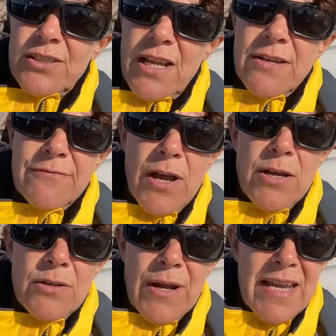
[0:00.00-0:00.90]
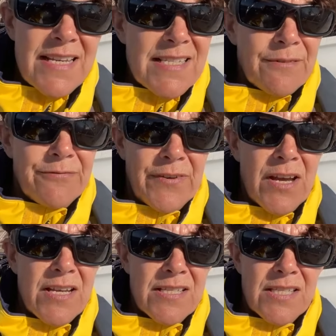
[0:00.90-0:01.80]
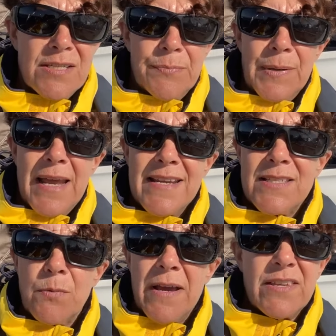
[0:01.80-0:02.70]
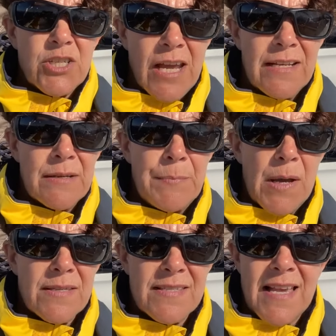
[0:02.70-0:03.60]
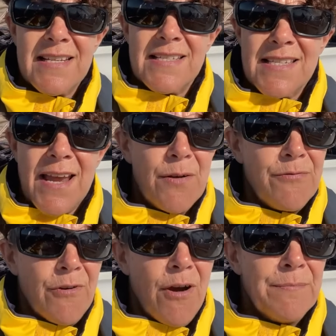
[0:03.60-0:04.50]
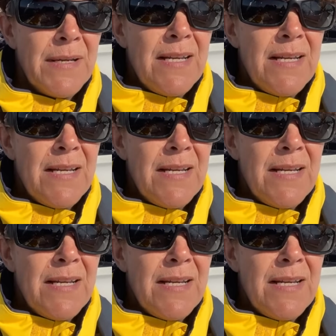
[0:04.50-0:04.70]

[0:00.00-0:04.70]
Lunna Voe is the first place where the Shetland bus set sail from